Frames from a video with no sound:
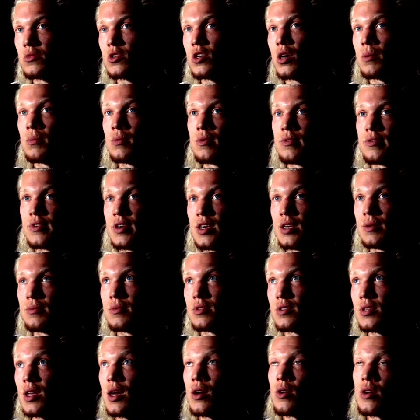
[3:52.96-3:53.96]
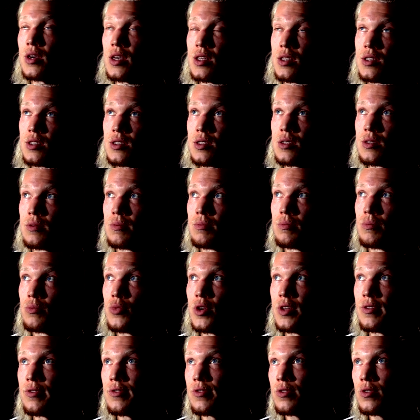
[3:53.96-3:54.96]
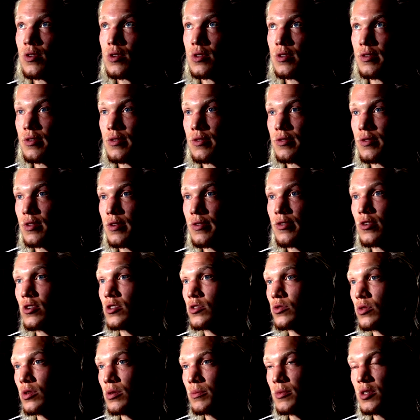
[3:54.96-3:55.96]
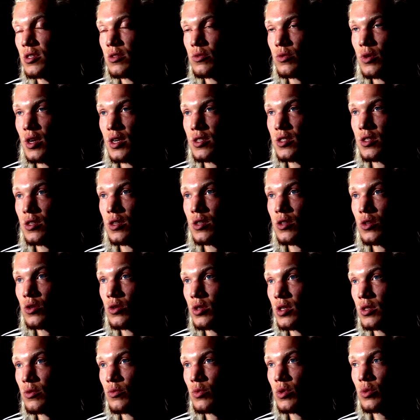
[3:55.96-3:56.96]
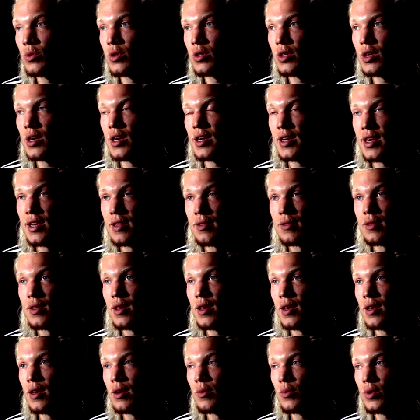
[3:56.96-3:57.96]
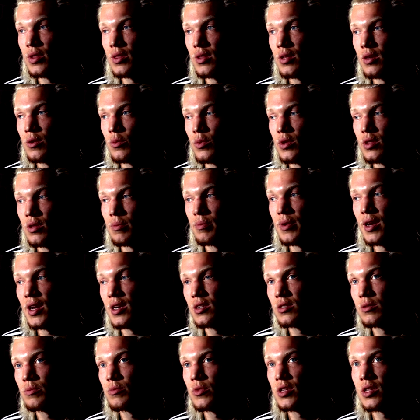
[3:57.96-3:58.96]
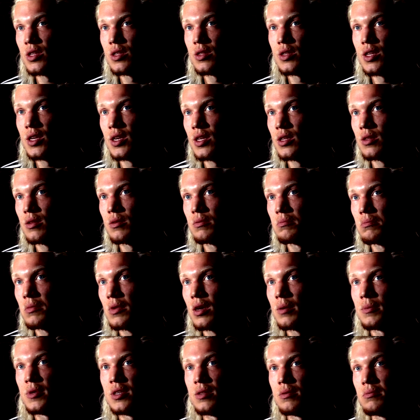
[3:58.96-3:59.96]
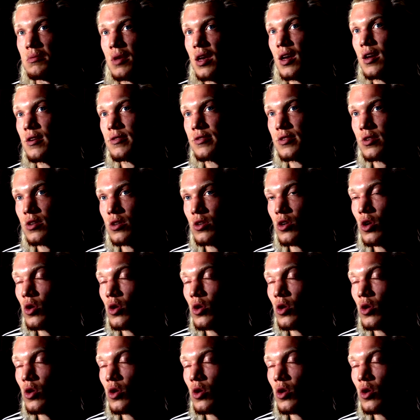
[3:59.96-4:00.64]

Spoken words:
couple of games. Now against Brentford, the first 20 minutes were actually good, and we were there again with the passion. But then I mean, after a